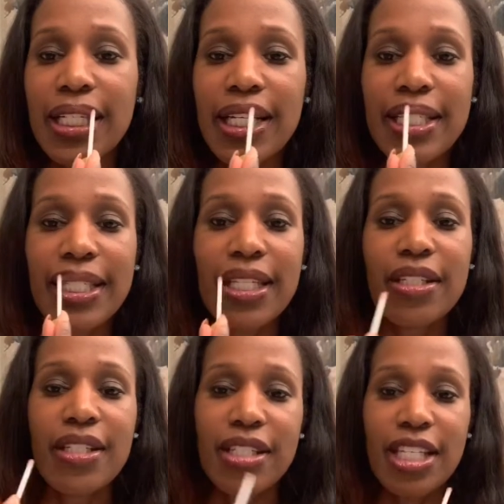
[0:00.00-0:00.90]
does
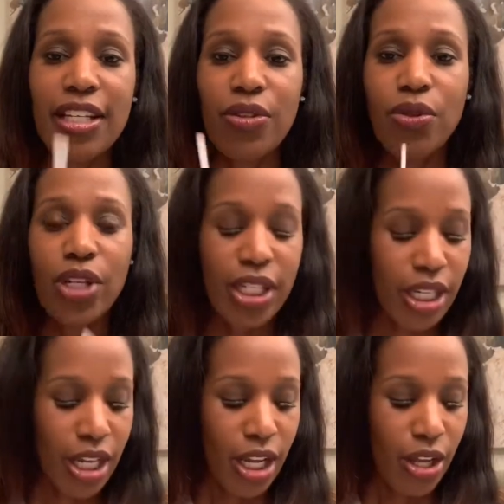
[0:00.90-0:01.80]
tend to stay
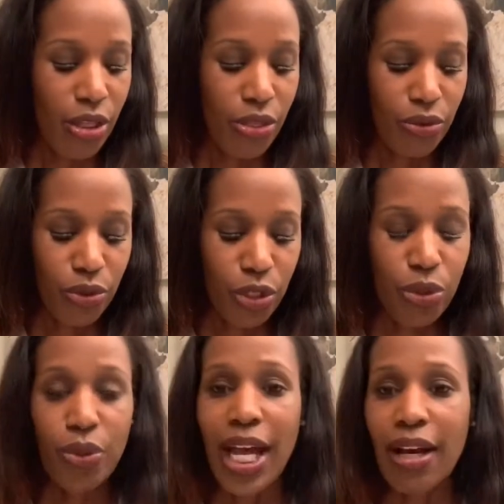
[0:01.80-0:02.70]
on
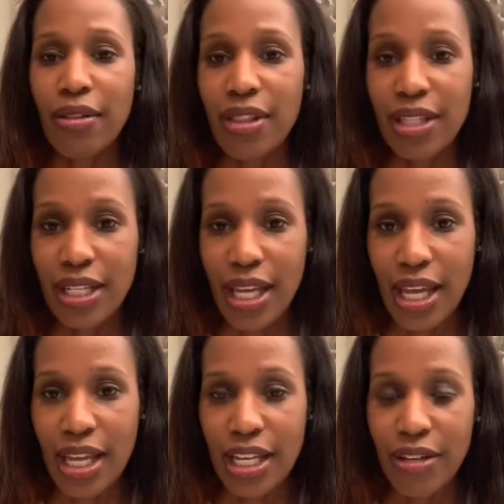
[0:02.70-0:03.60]
throughout the
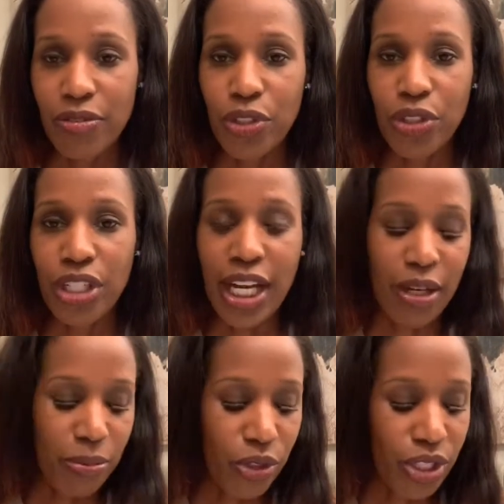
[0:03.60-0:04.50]
day if you're
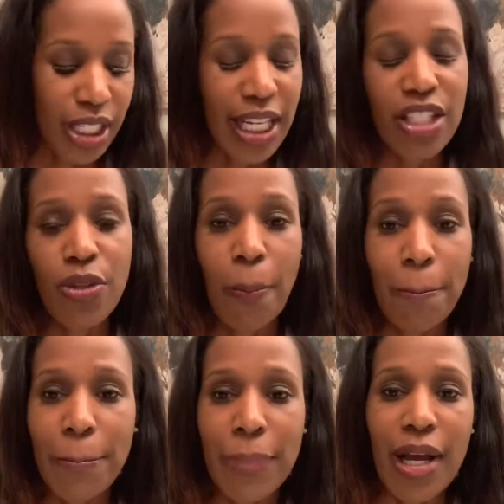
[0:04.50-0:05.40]
not a person that's
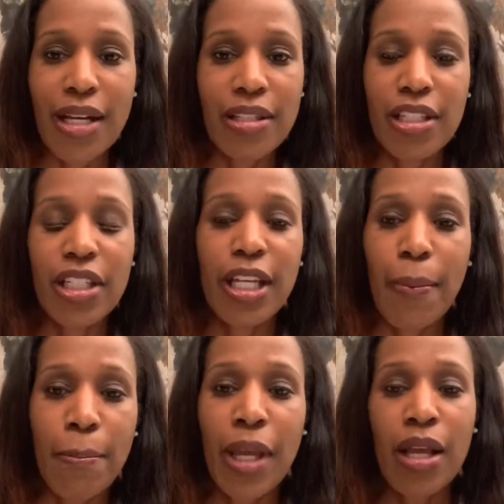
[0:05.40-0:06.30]

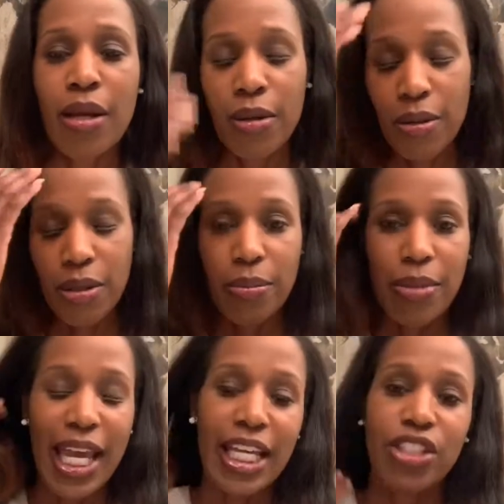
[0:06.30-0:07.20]
constantly
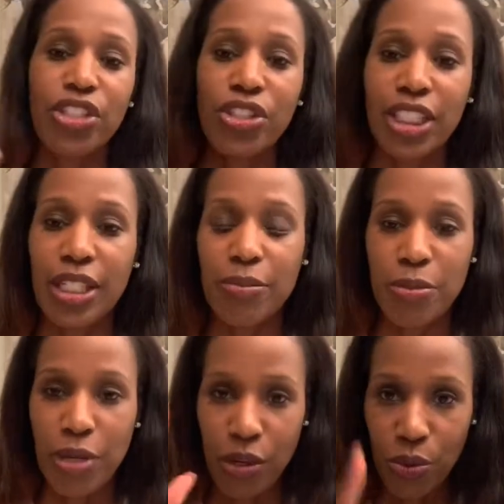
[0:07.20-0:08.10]
patting your lips,
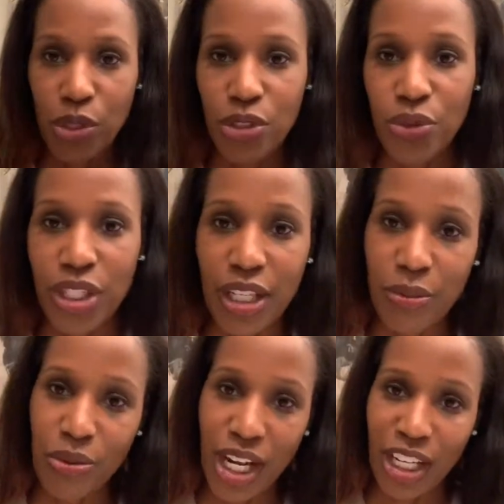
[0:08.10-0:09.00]
but we'll do another
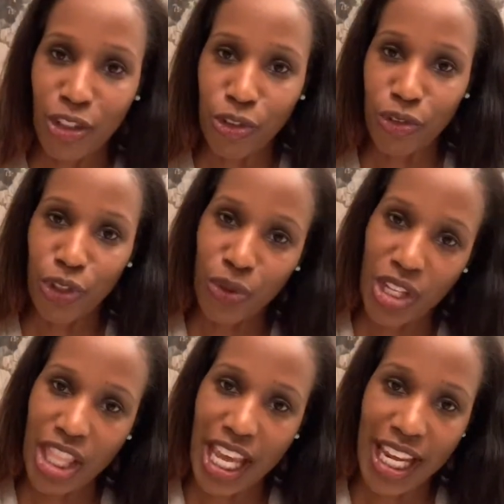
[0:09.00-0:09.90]
product review
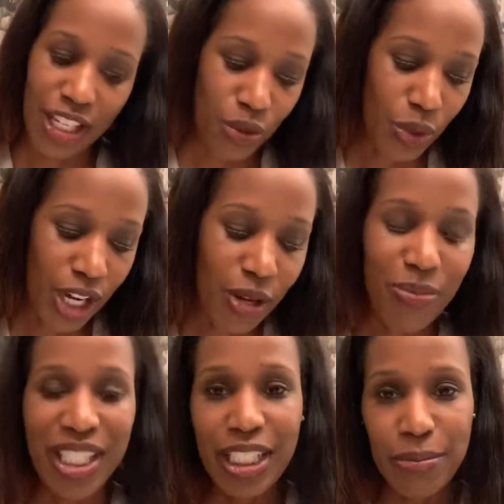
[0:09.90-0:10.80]
on that as well.
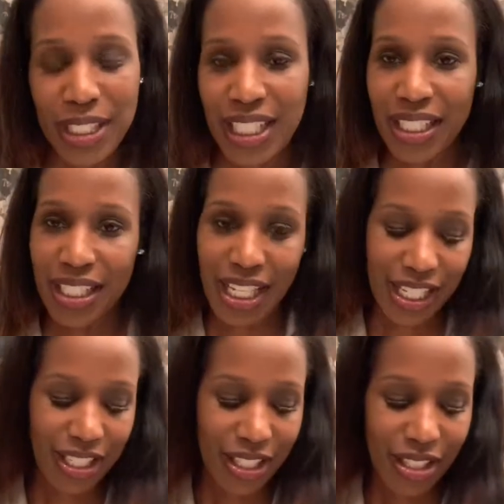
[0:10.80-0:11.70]
But Lip Sense,
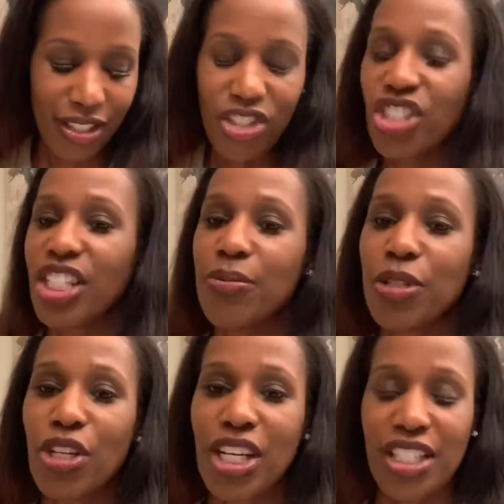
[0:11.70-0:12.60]
that's just lip
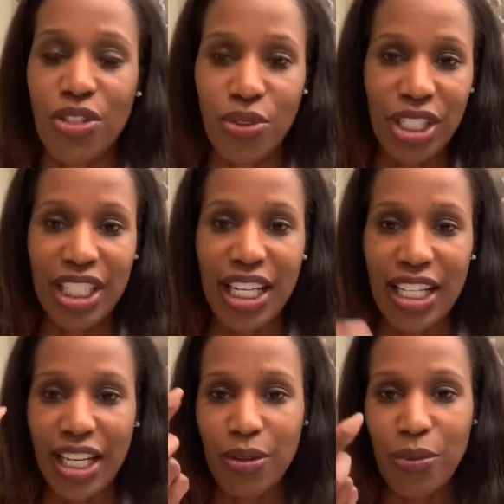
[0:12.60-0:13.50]
gloss during the day
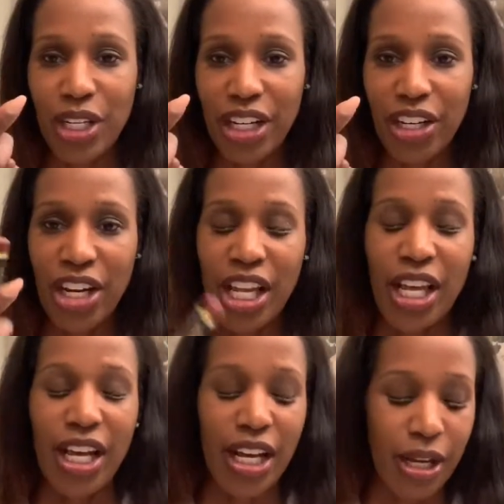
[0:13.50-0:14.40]
that I wear
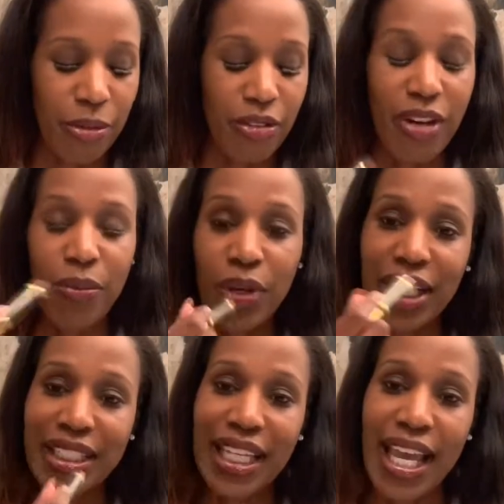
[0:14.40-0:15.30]
um, if I
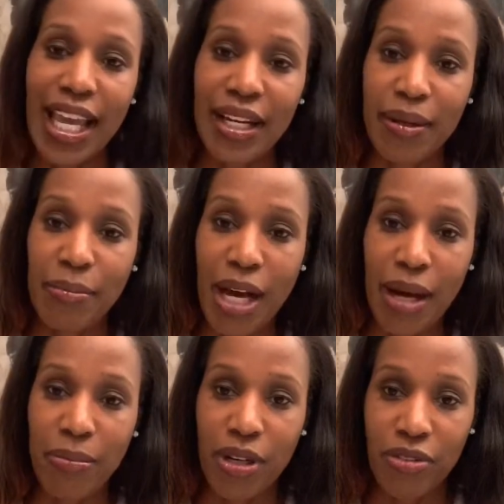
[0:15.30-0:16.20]
wanted to add a
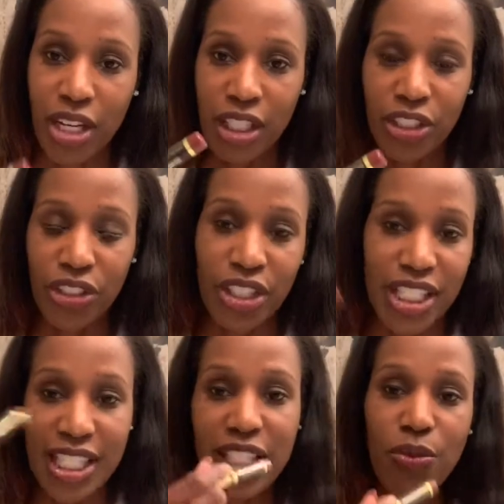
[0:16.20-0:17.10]
pop of color.
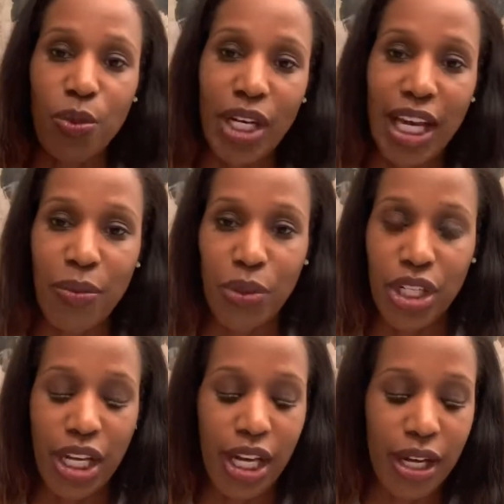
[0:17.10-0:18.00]
This isn't what I
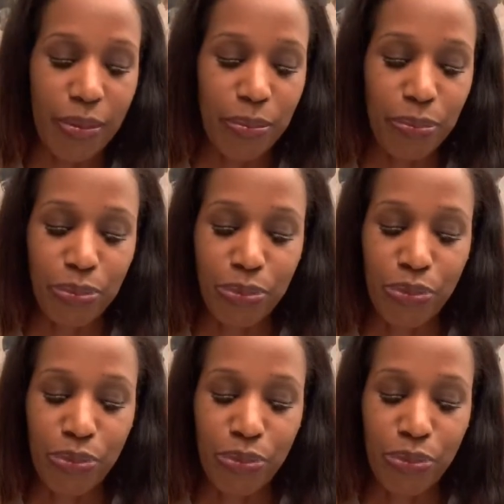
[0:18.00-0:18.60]
would um,